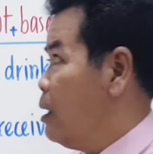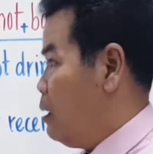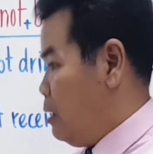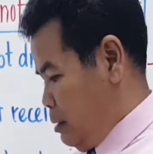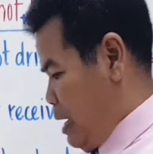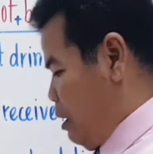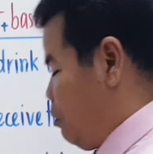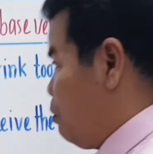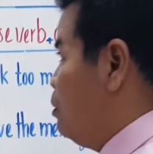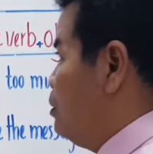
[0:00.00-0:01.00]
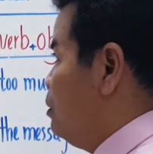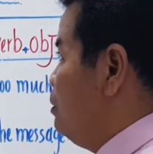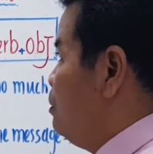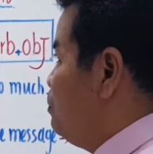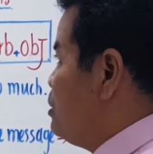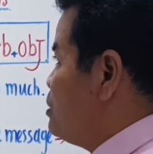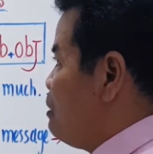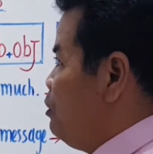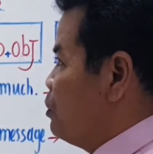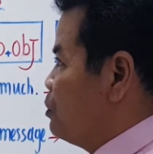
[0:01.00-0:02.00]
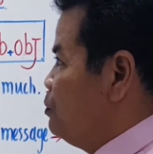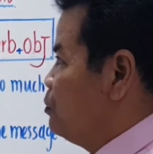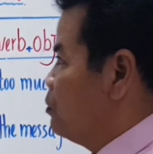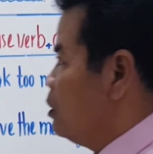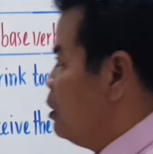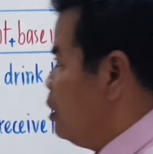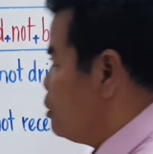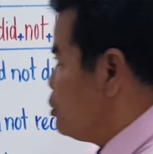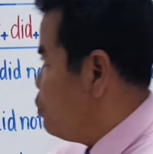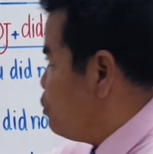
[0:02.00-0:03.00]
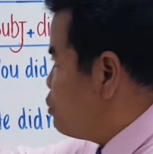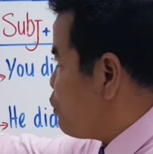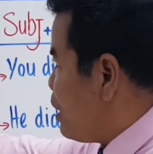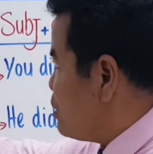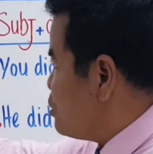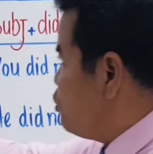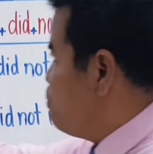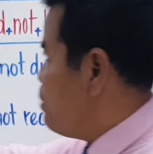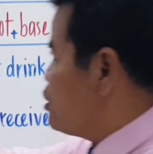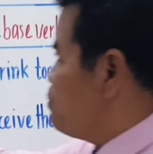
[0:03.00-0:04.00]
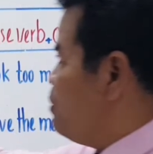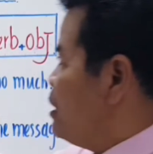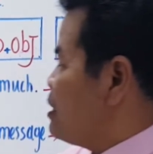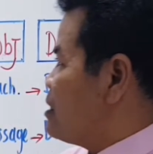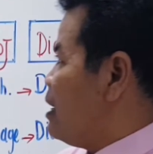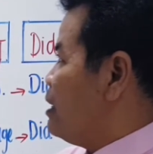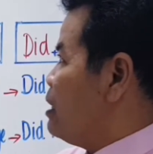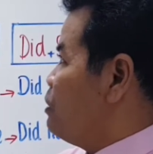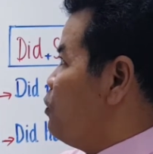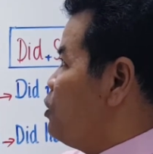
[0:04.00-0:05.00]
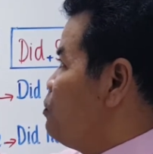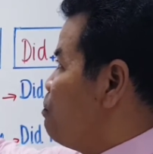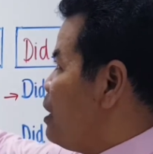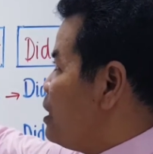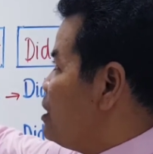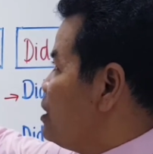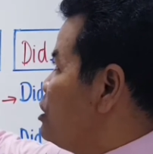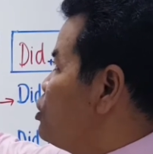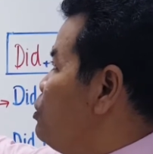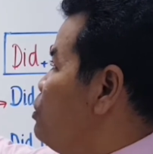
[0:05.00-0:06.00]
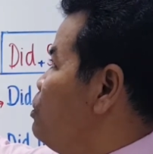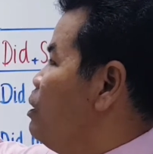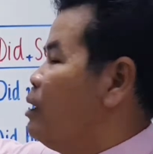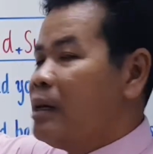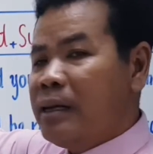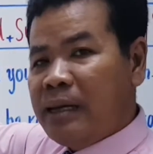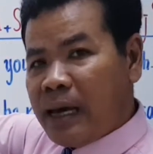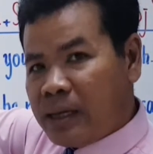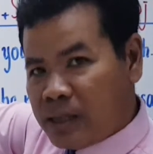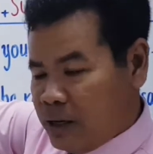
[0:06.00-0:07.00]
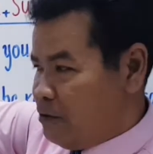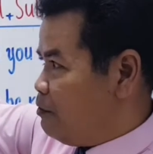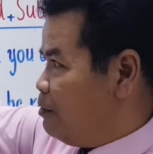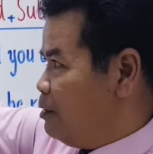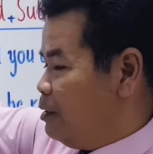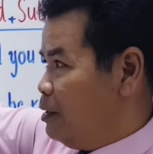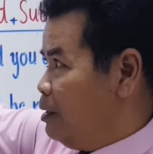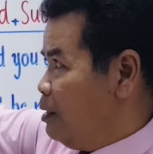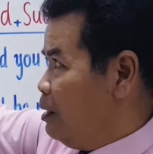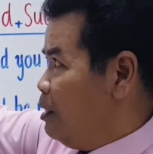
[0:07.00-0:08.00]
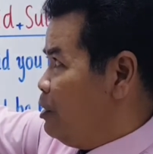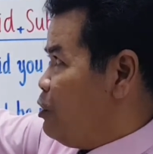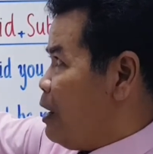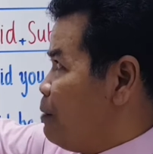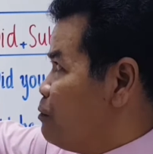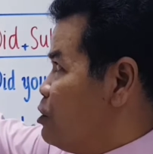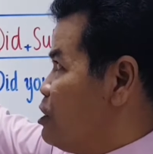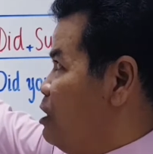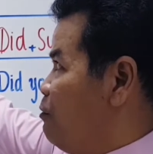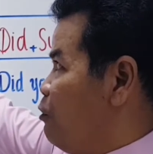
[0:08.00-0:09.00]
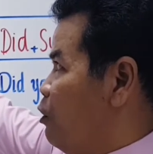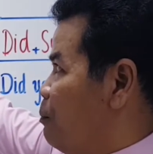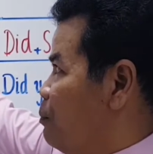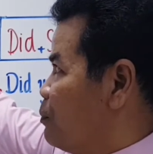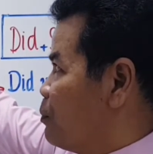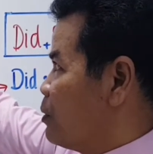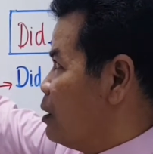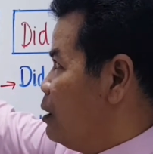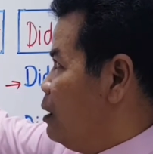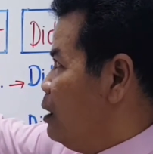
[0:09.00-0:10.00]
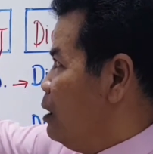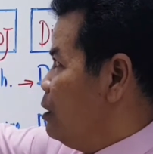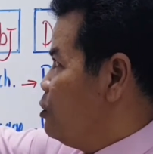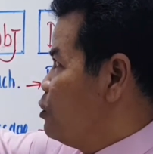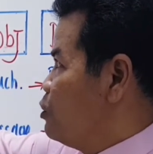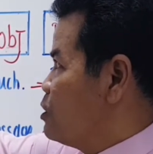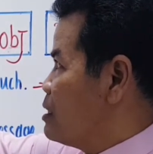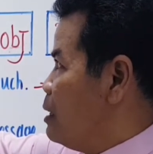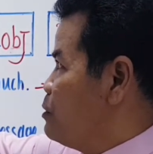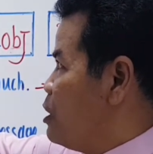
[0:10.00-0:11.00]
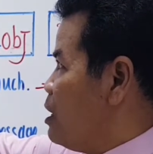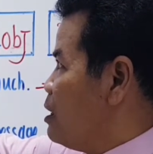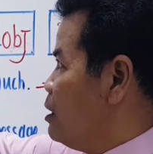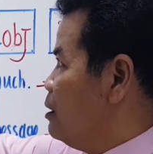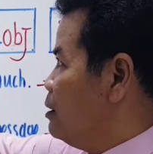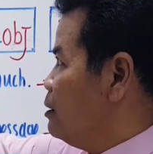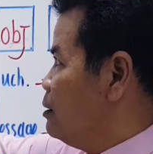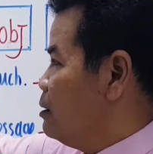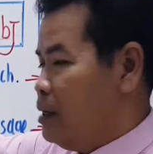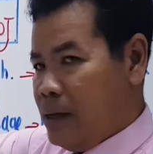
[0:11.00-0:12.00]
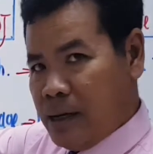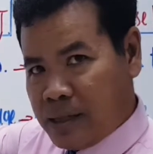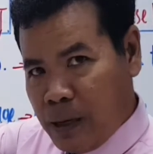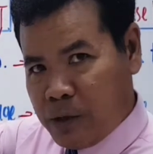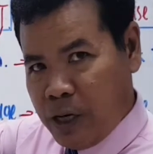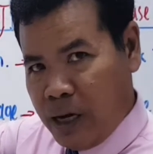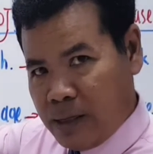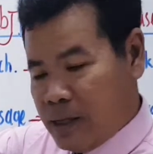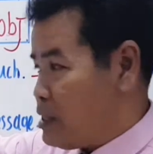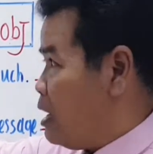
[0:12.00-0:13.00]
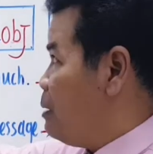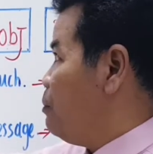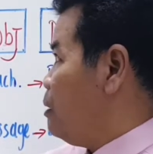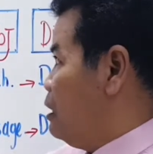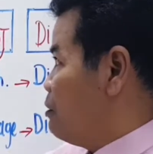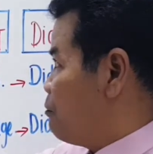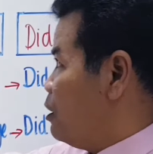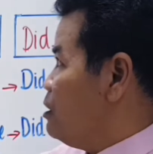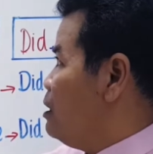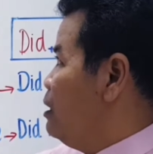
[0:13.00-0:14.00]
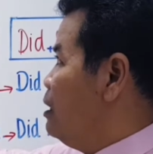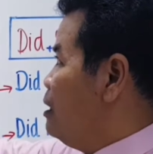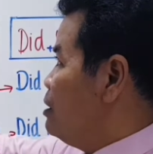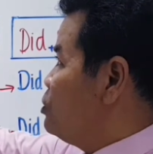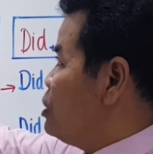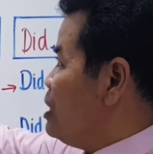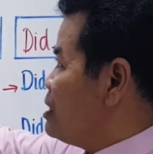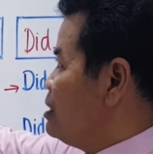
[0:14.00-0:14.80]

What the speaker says: Now, please have a look. You drank too much beer last night, then when you make it into negative, you have to see the form. You use subject, a subject the same in the front, did